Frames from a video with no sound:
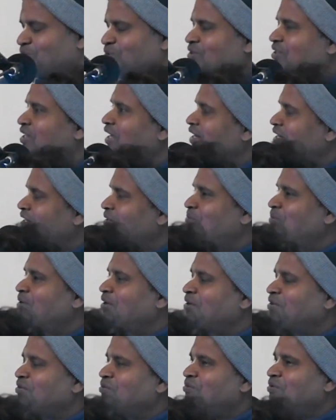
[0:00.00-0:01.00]
4:30
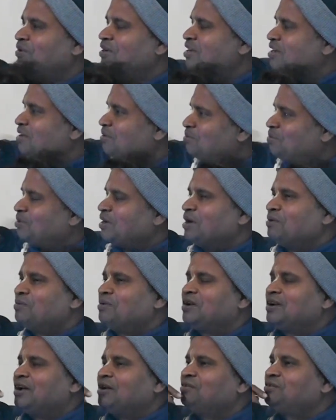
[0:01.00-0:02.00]
for
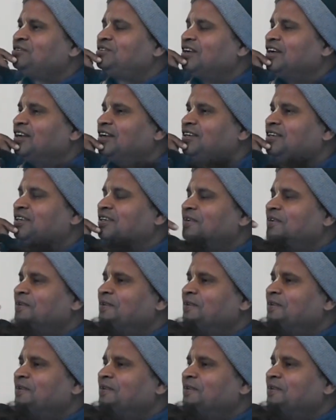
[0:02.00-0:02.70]
flower outside,